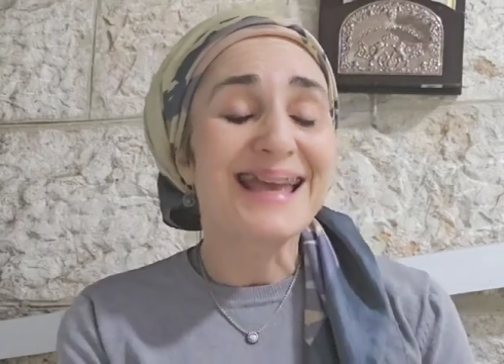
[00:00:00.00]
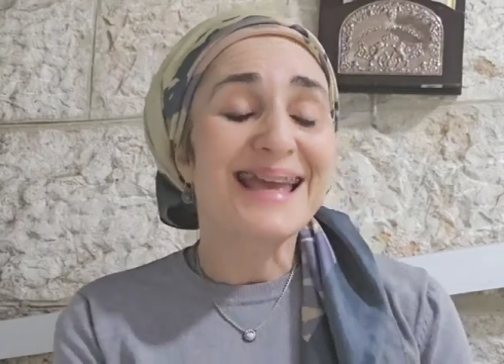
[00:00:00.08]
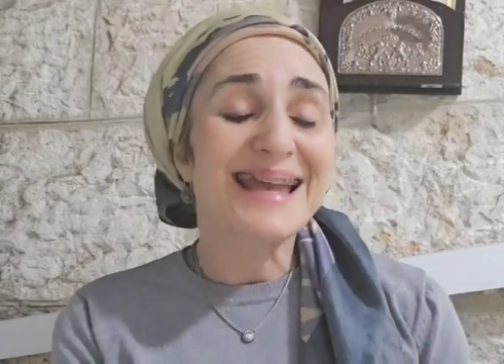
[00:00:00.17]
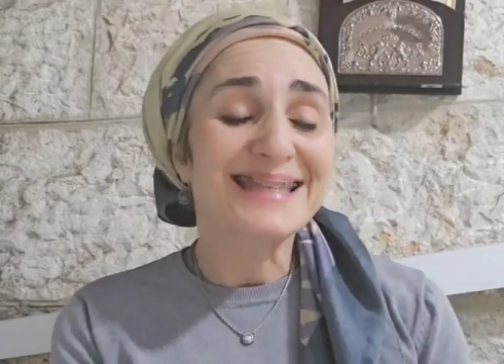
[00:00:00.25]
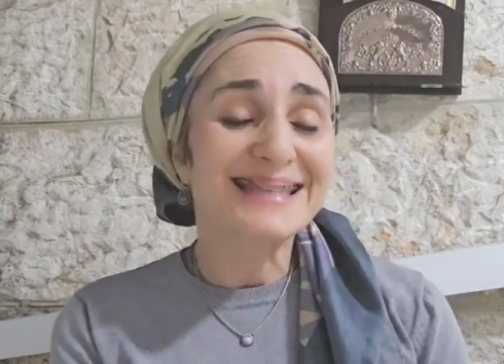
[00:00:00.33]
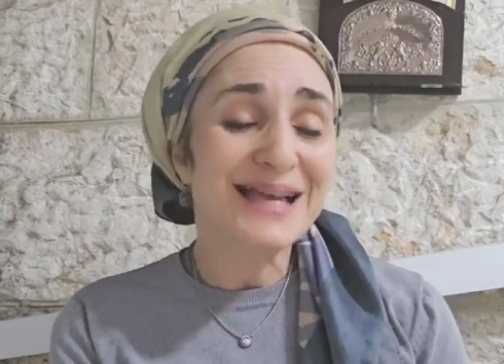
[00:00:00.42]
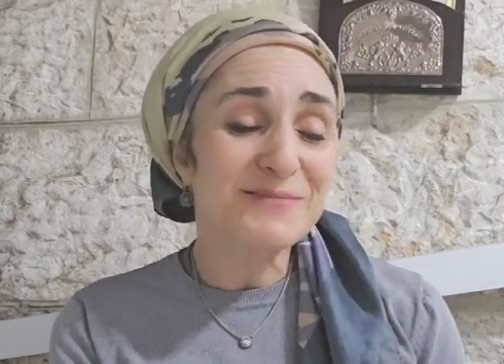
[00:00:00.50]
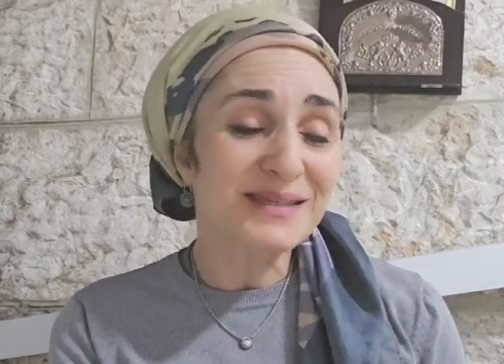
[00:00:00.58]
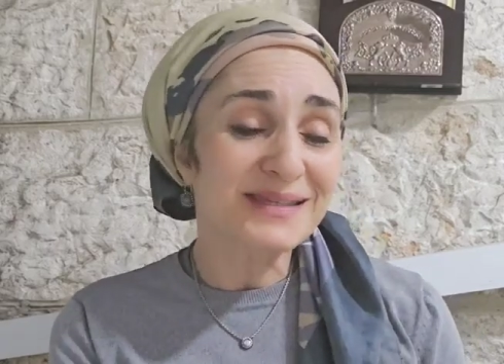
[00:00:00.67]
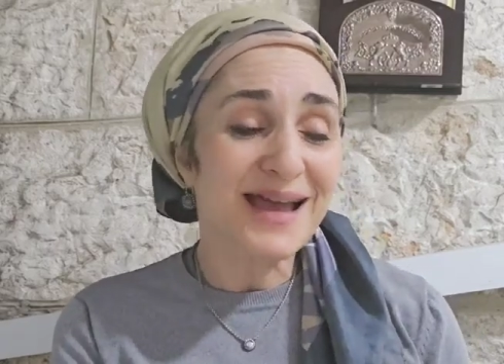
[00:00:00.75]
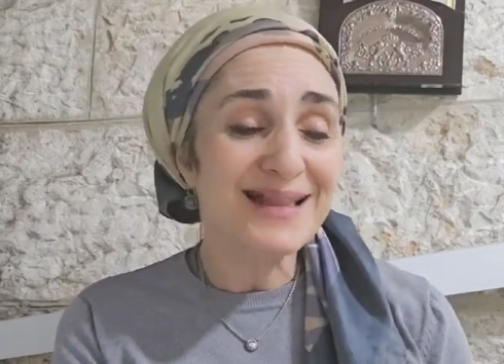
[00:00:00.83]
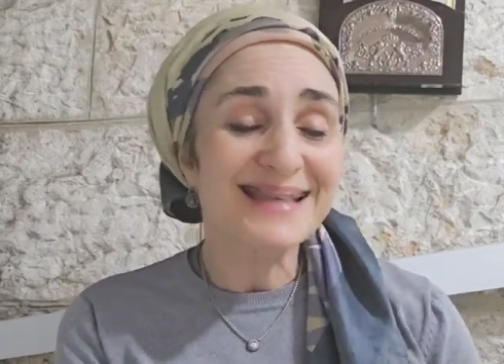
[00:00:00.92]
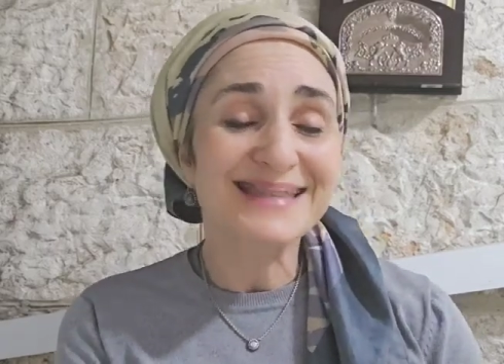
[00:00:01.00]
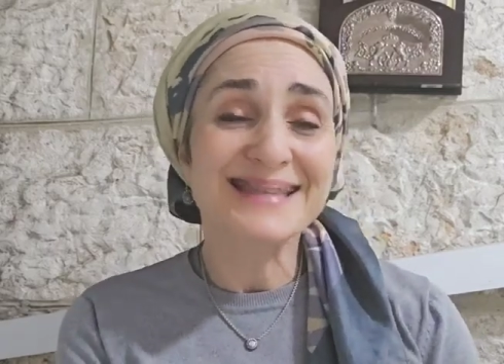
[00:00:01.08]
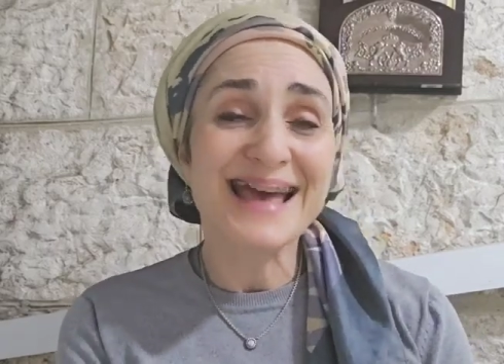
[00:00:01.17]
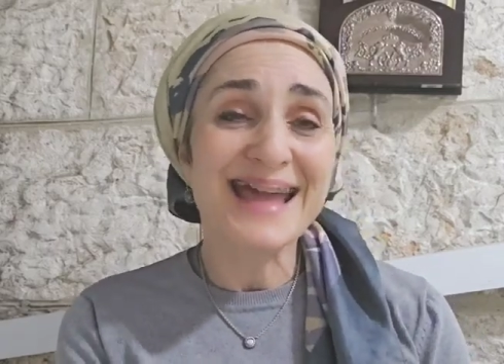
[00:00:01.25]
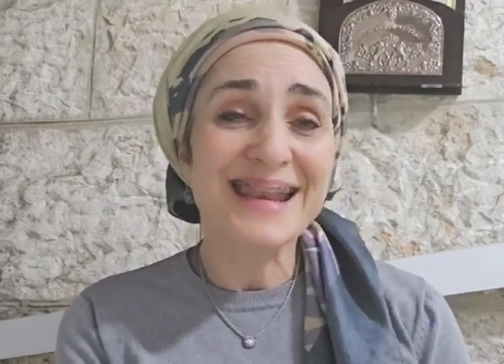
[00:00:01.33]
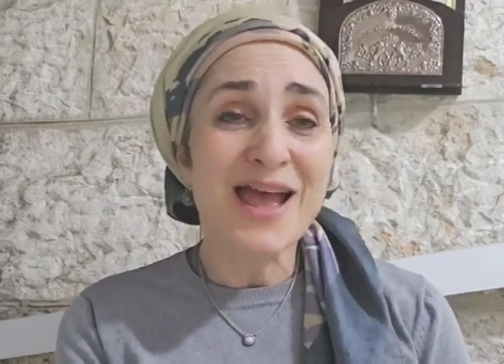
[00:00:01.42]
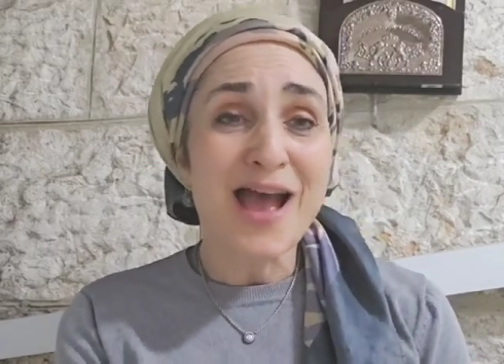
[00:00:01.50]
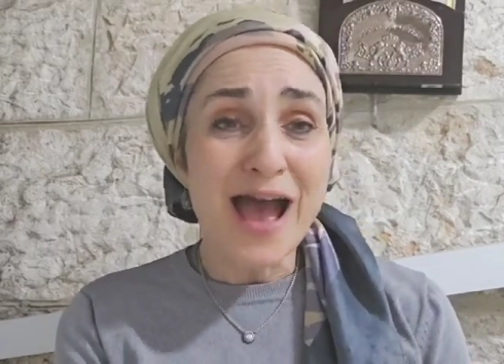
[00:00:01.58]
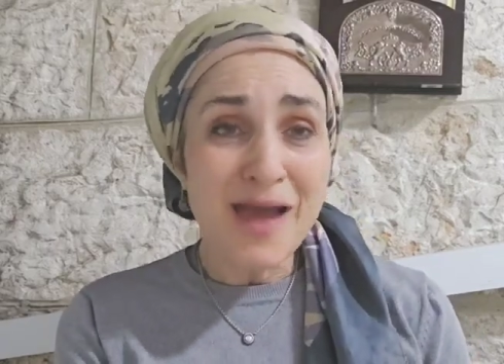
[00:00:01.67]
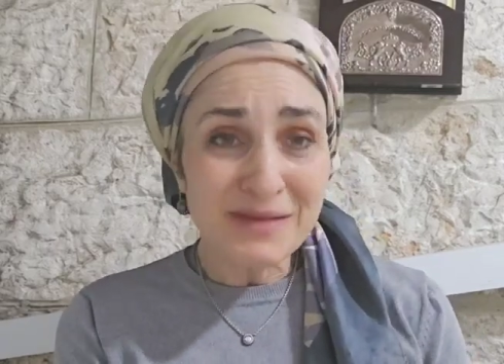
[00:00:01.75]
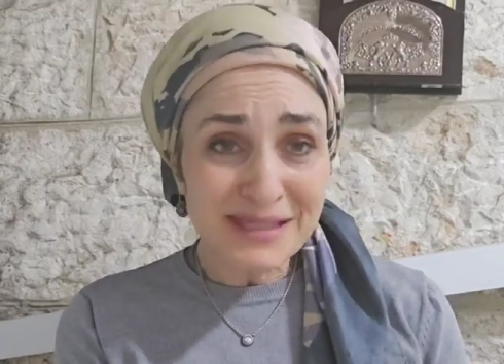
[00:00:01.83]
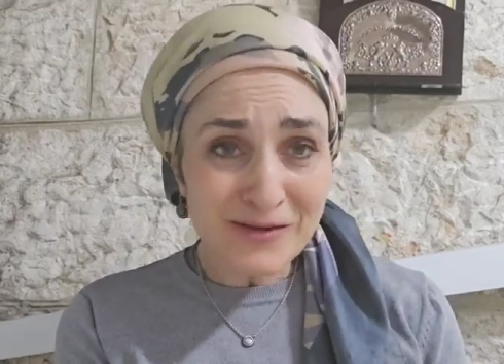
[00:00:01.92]
It comes to tell us that
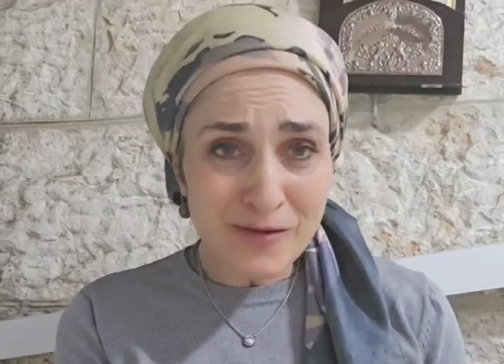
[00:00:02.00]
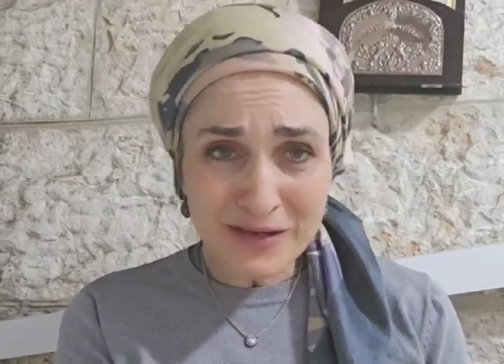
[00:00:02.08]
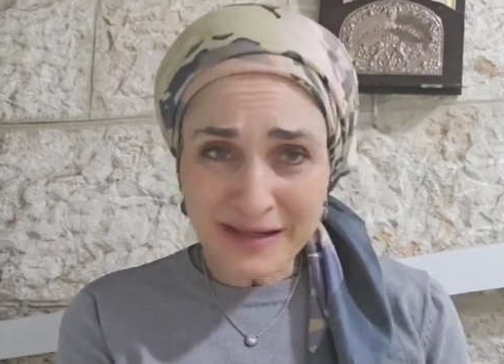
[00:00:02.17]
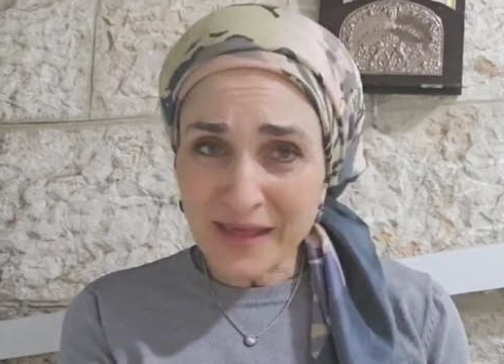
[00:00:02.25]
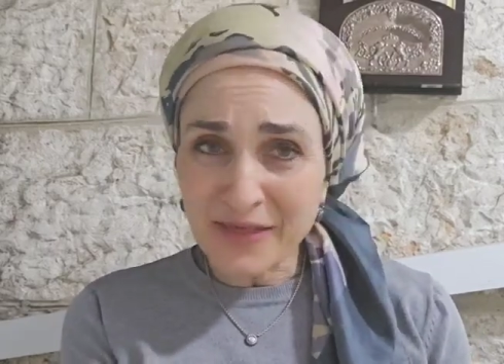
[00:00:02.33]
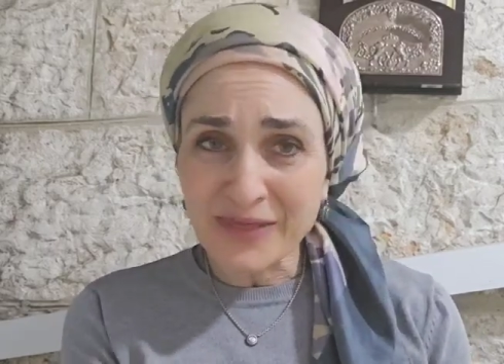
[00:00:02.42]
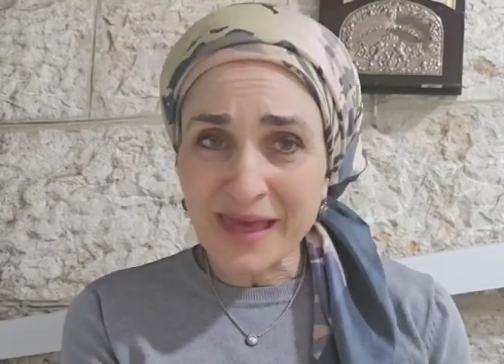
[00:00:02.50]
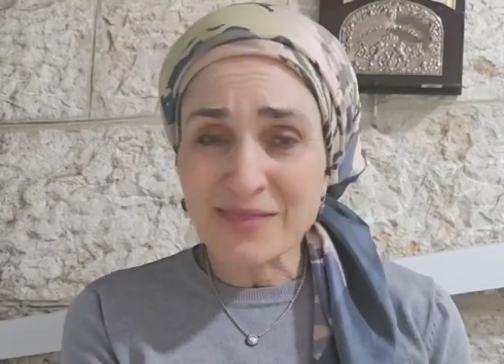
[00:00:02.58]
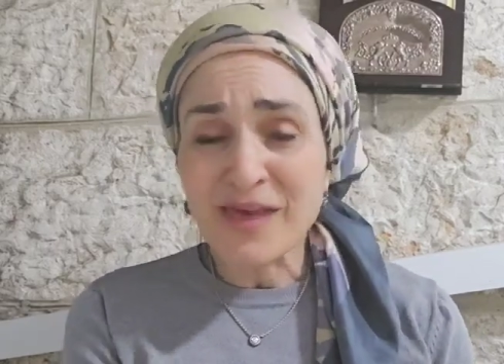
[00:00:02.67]
Am Yisrael, what do they think?